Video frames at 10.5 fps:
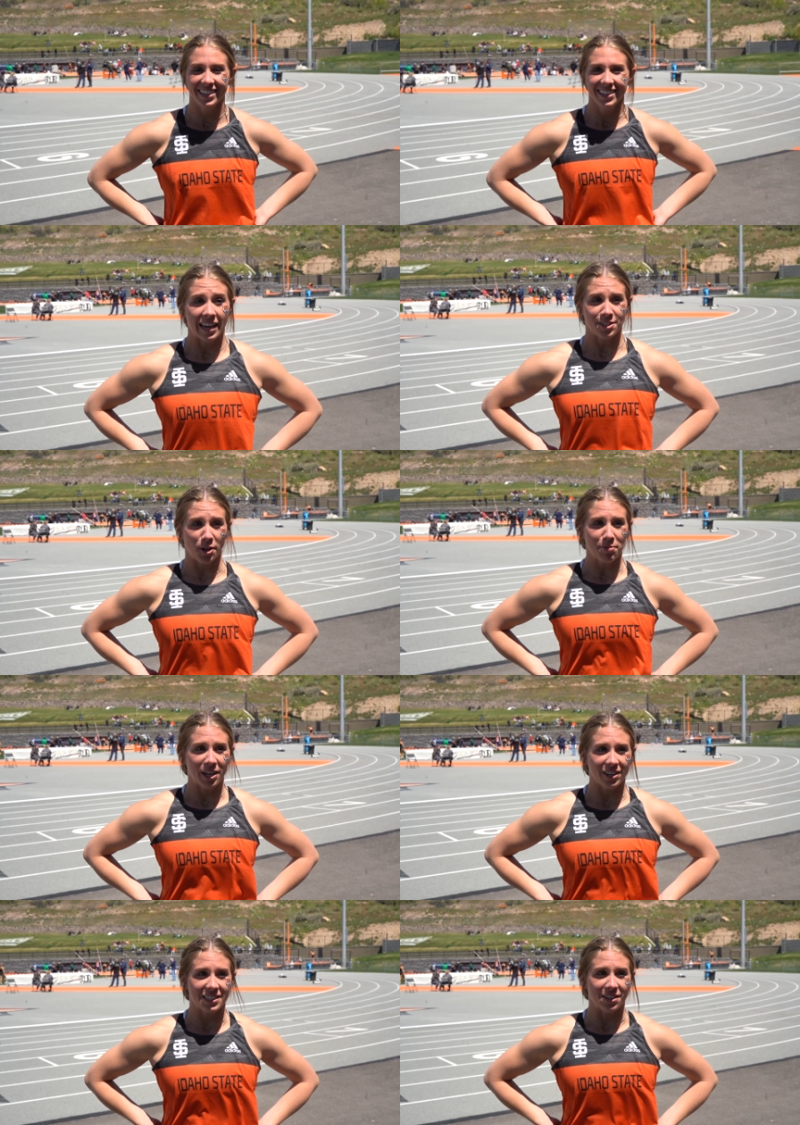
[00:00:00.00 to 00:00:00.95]
Yeah, so I'll be
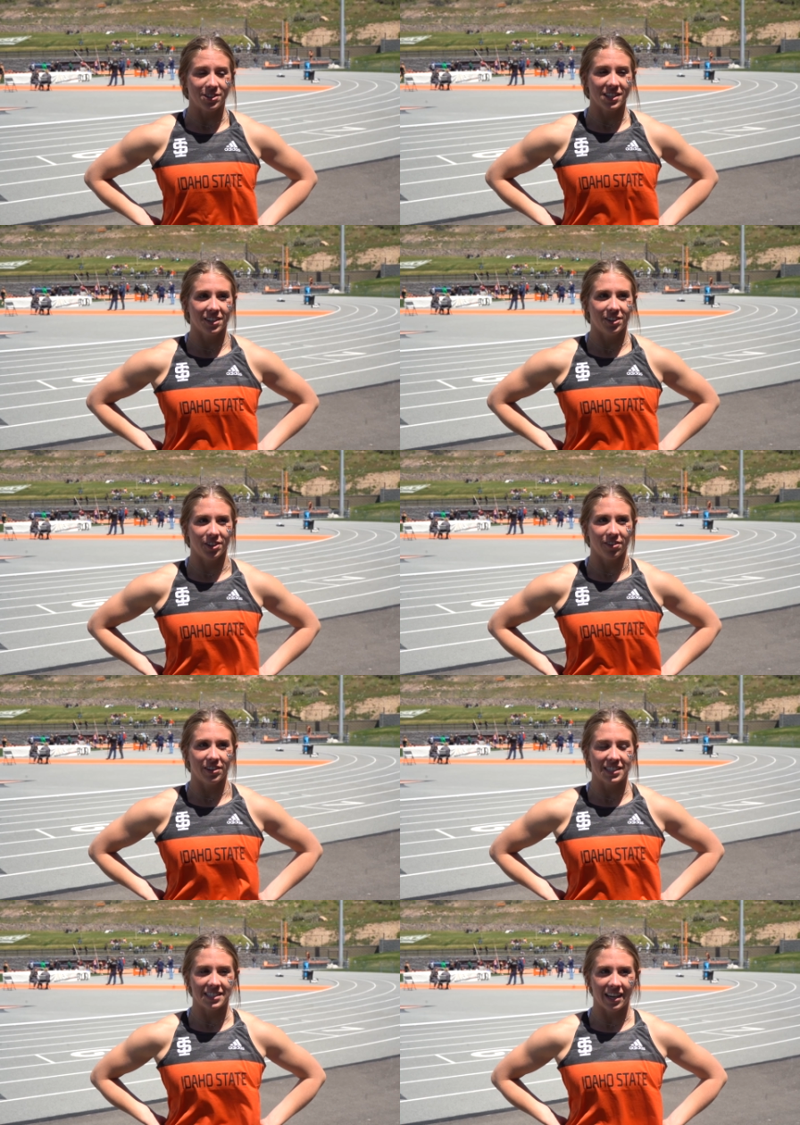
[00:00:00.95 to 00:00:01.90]
honest, I was a little
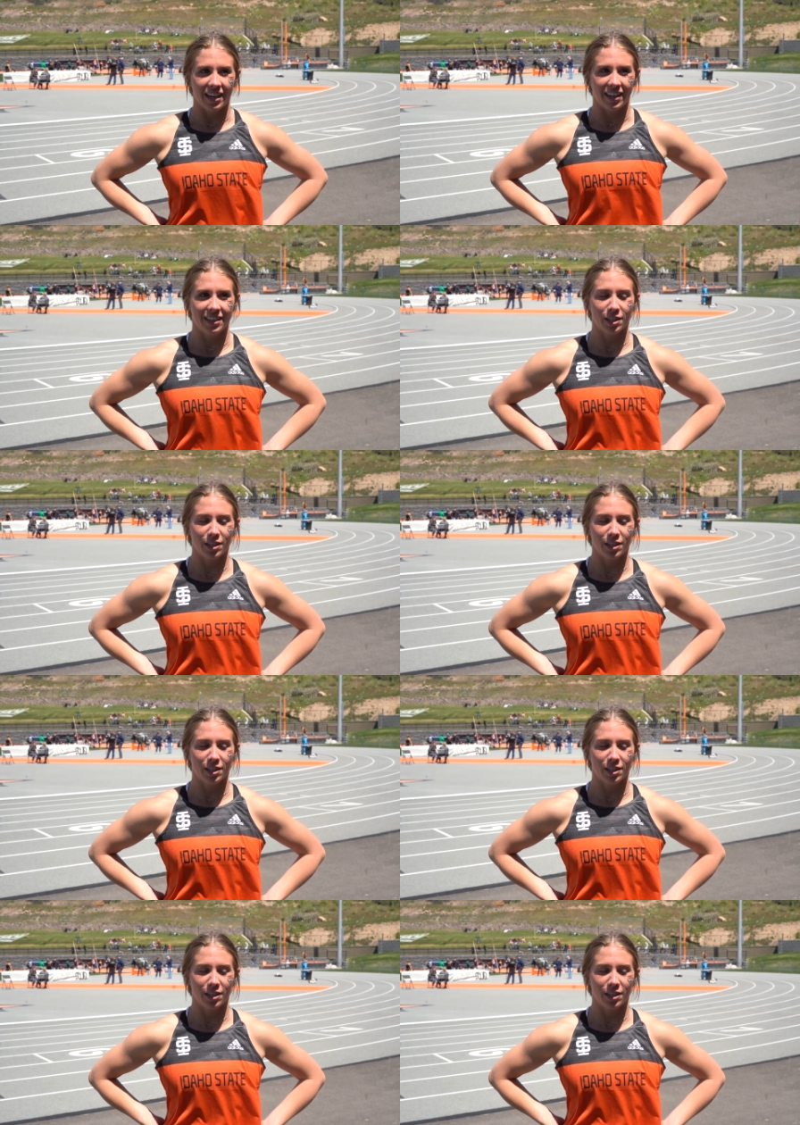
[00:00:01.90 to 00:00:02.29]
nervous uh,